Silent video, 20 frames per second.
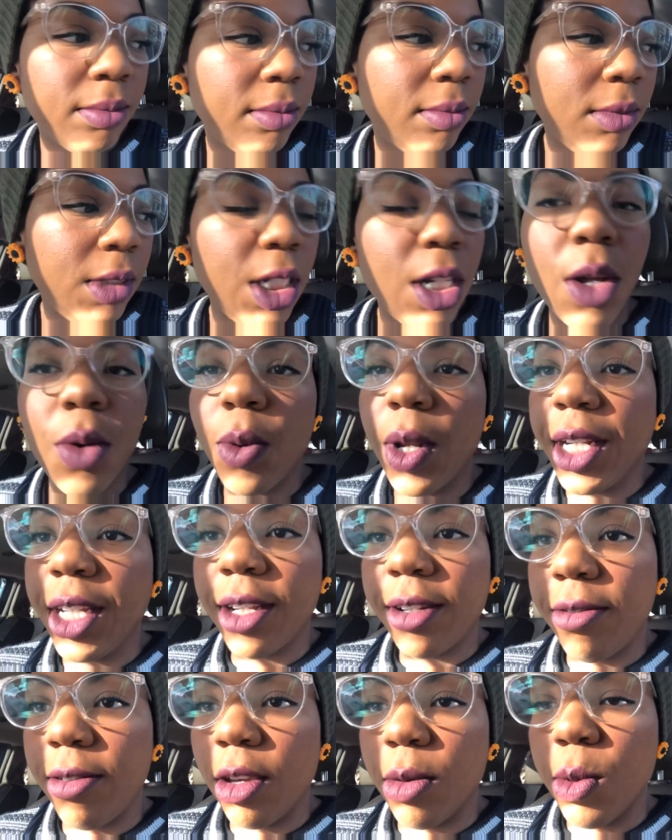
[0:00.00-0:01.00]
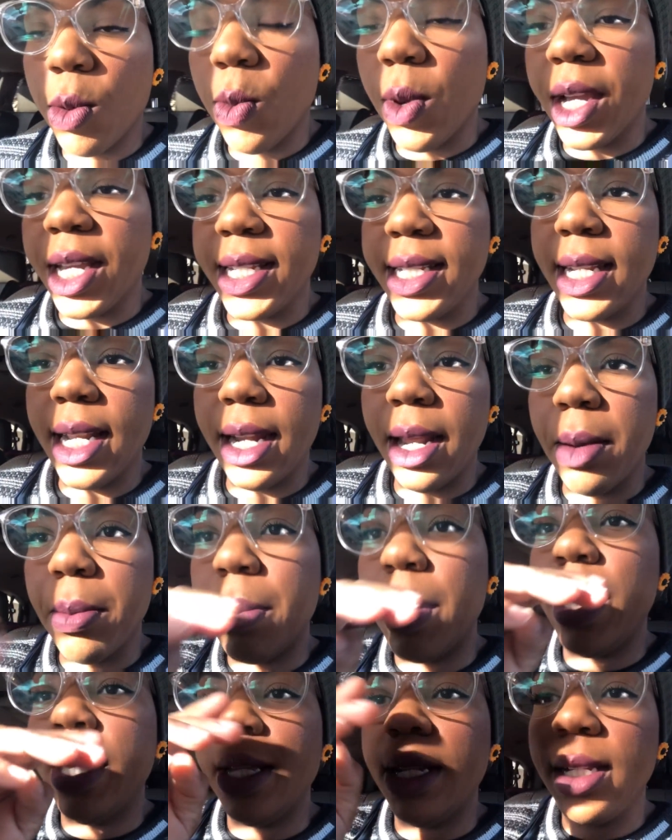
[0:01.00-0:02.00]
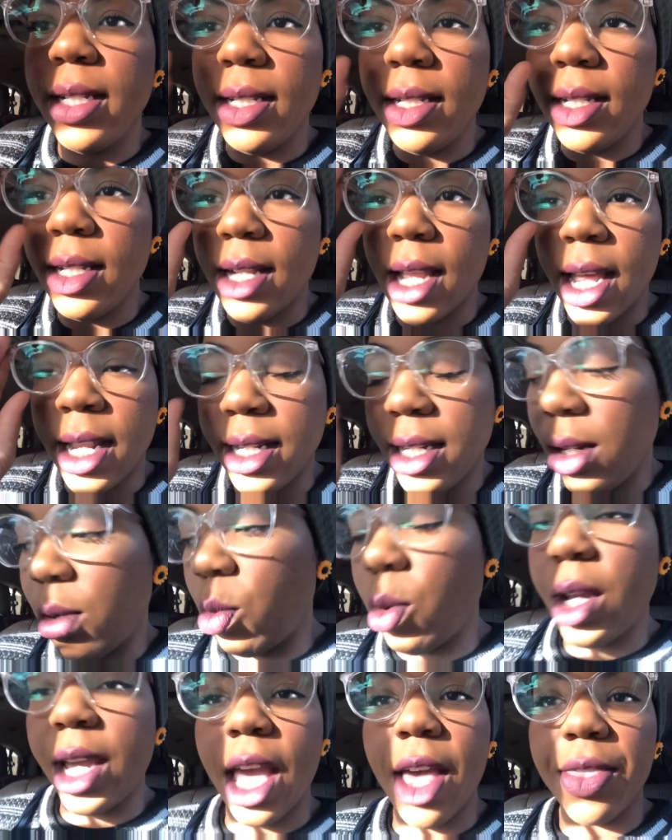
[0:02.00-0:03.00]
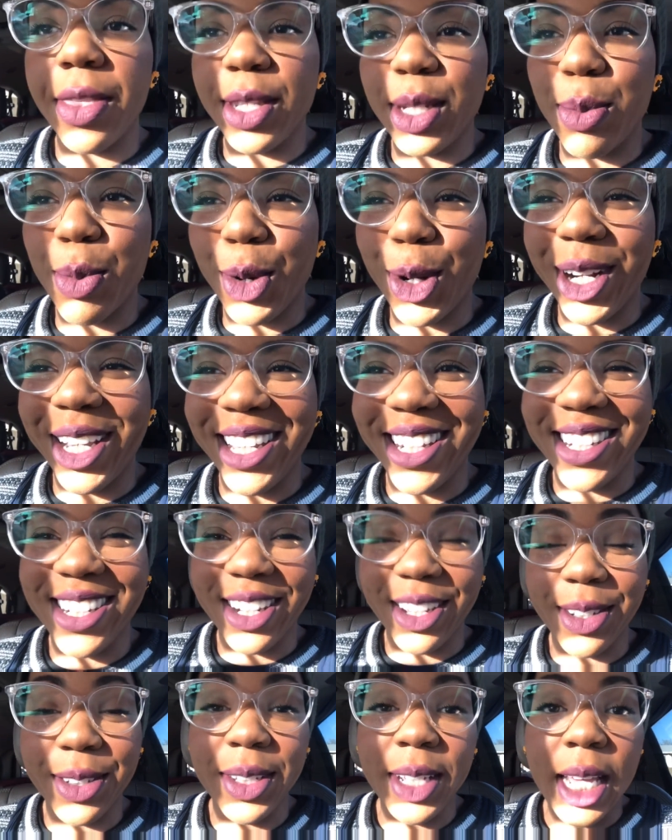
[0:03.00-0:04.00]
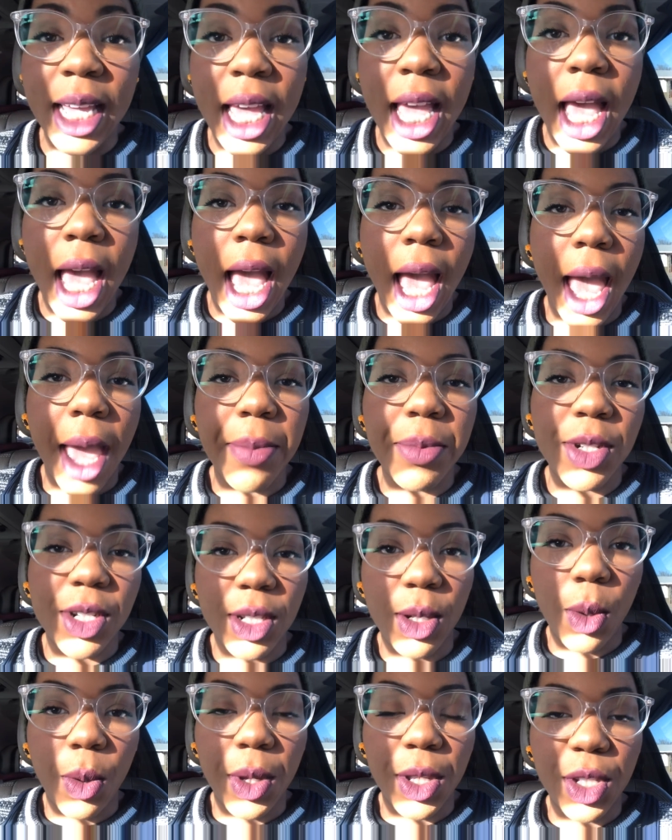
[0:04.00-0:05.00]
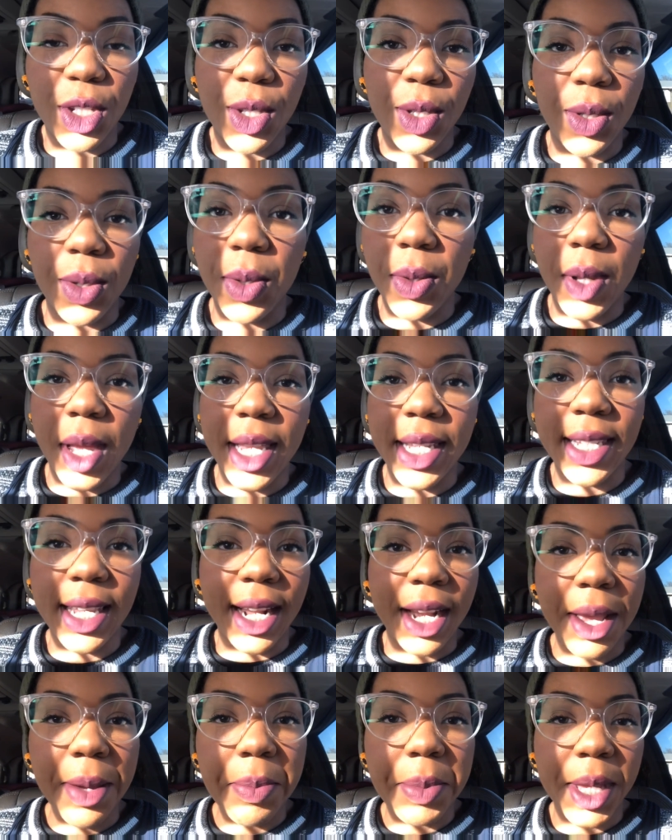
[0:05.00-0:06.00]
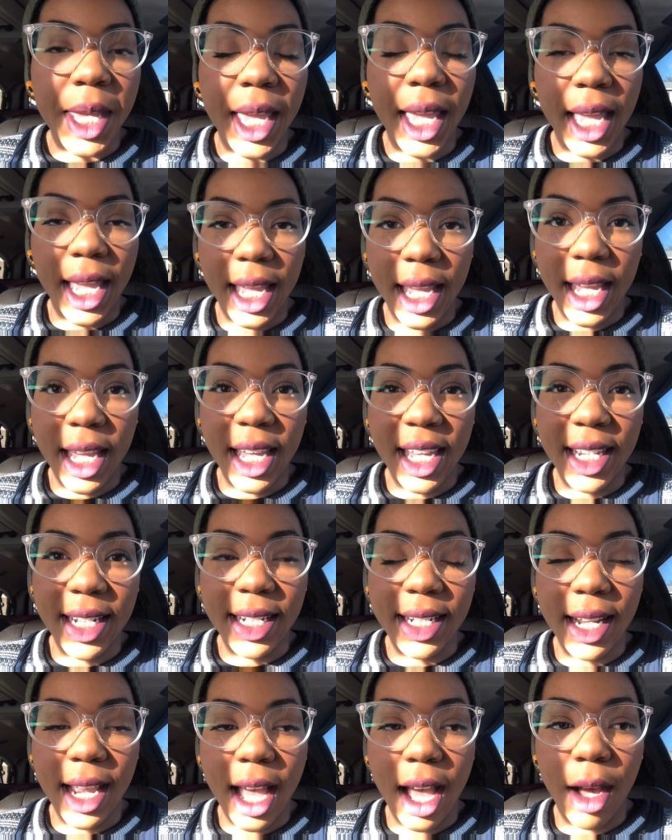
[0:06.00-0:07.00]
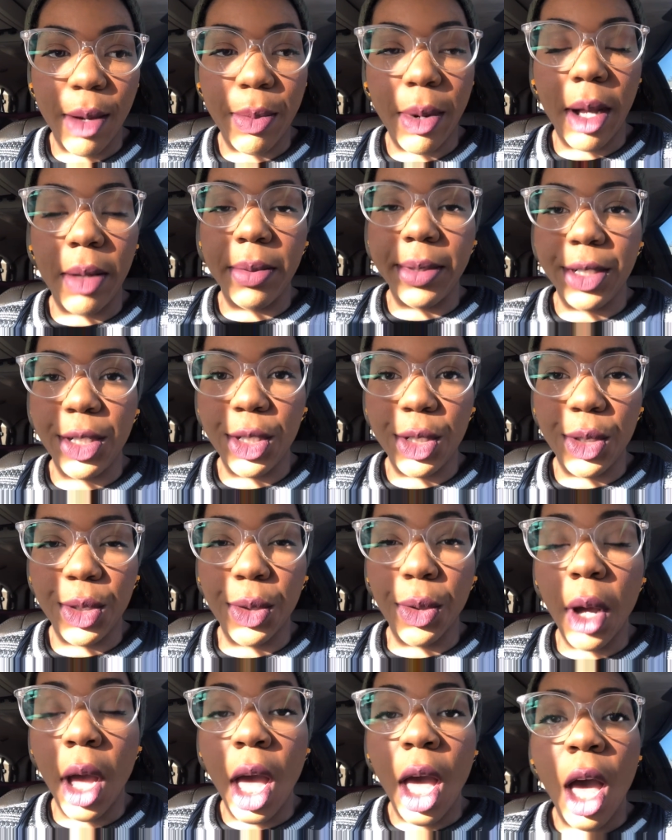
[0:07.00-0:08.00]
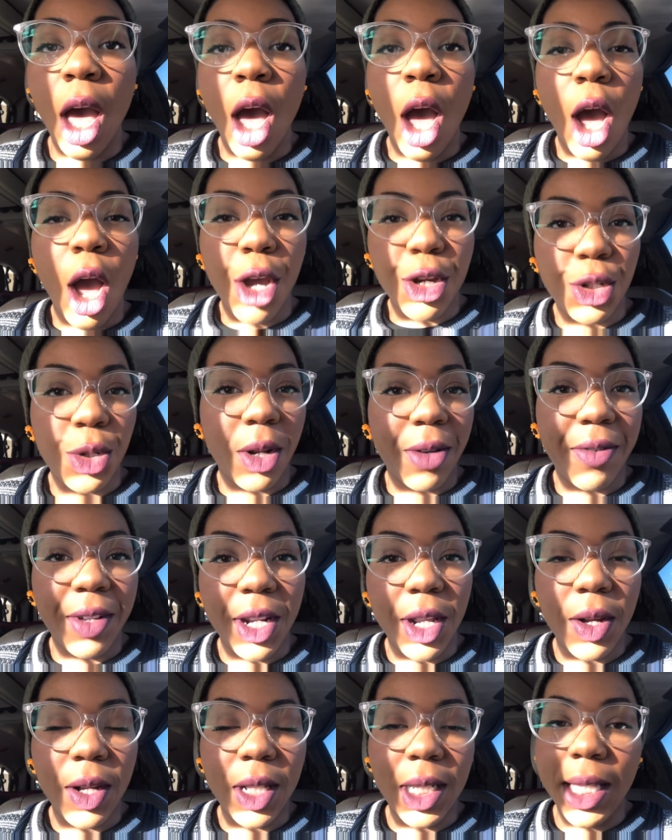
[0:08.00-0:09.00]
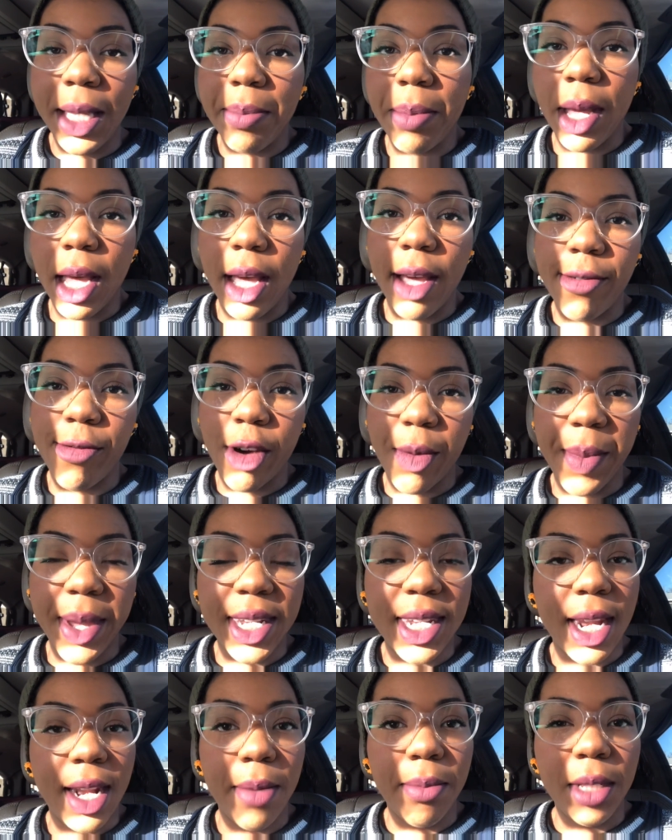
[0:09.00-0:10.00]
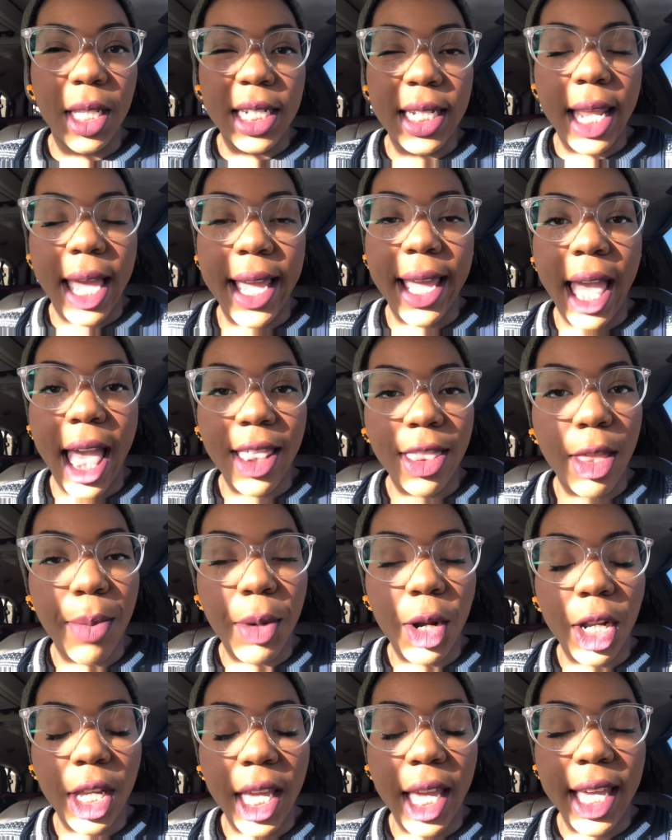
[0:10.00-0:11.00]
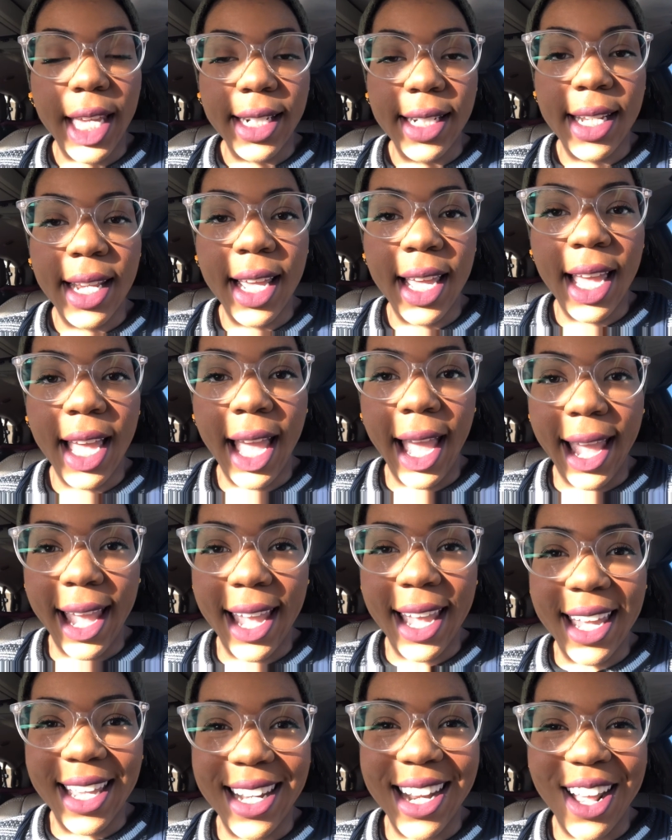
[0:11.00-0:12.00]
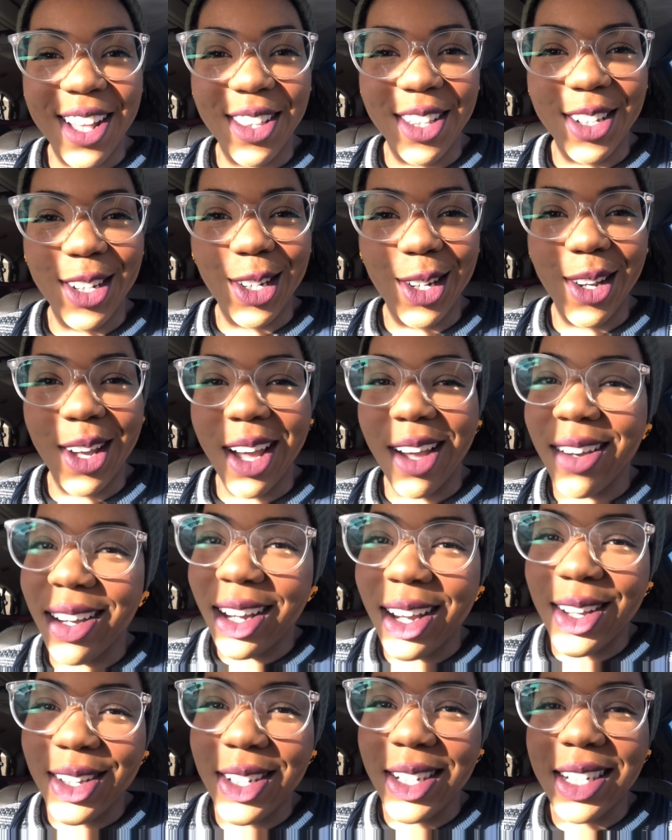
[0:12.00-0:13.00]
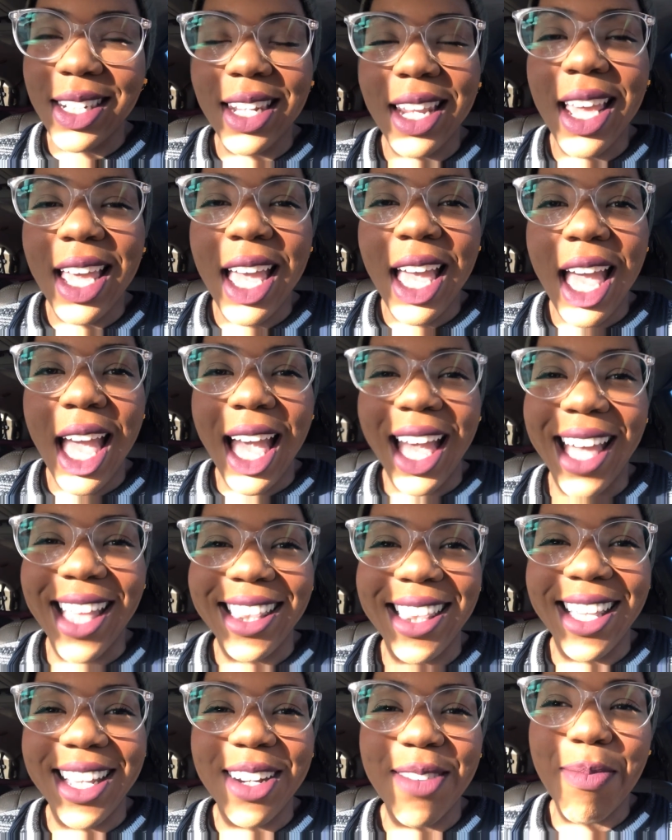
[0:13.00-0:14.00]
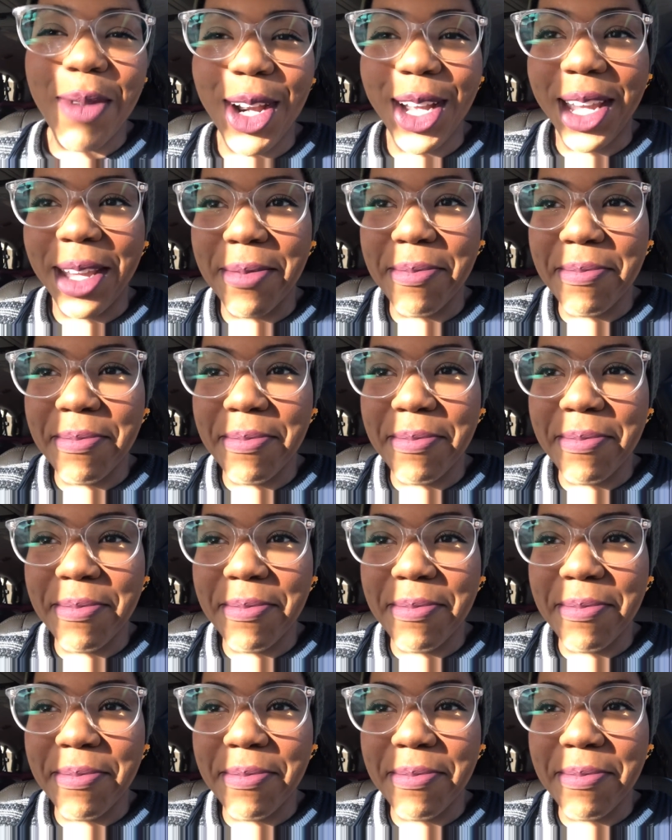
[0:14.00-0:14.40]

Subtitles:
you know, one could film and one could set up, but that didn't work out this morning, so I'm just going to set up, and I'll probably do a short video clip of what my setup looks like at the market, and I'll let you know how it goes at the end of market.